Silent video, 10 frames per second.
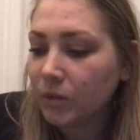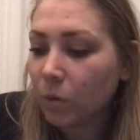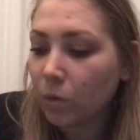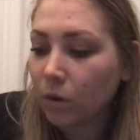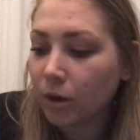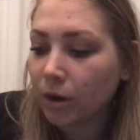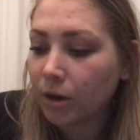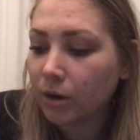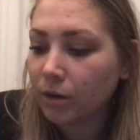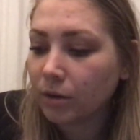
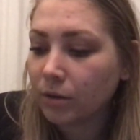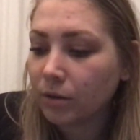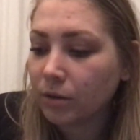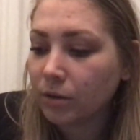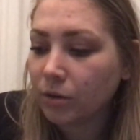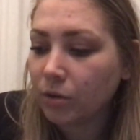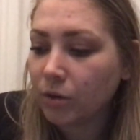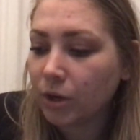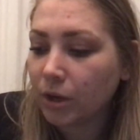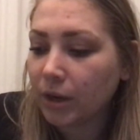or you
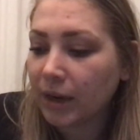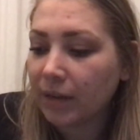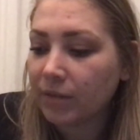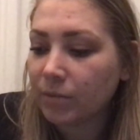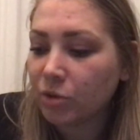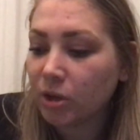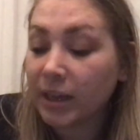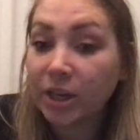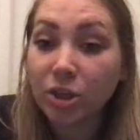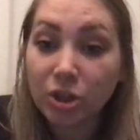could have them draw
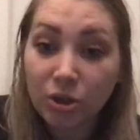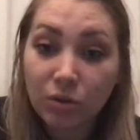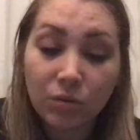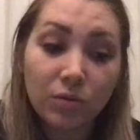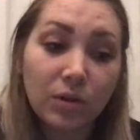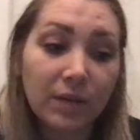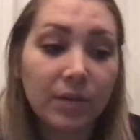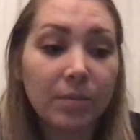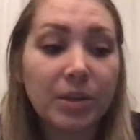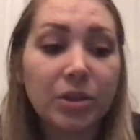like 2 of
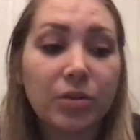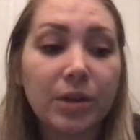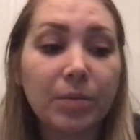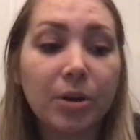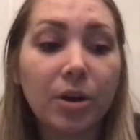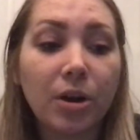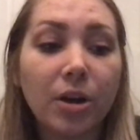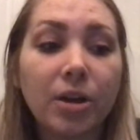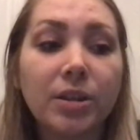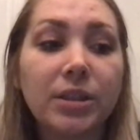the mystery number
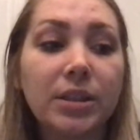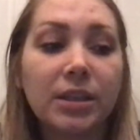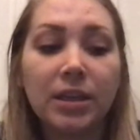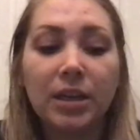cards,